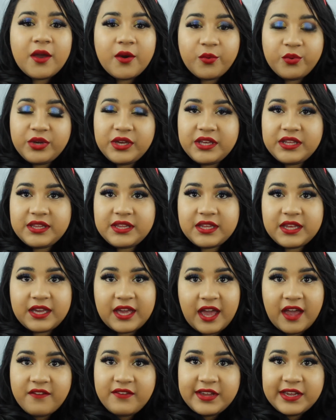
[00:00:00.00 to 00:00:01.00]
We
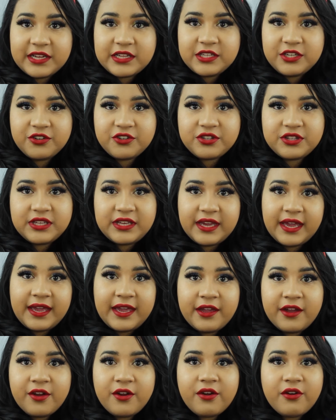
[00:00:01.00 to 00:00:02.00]
haven't cleared the
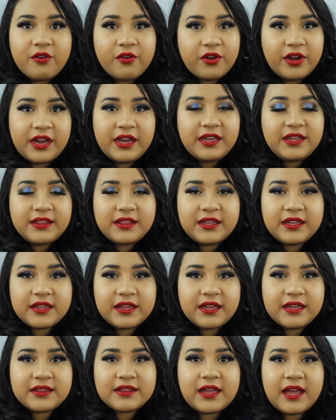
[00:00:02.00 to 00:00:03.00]
air or anything
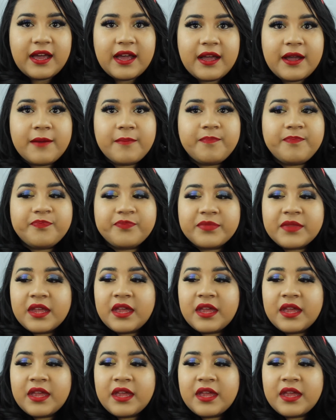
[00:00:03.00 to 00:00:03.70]
like that.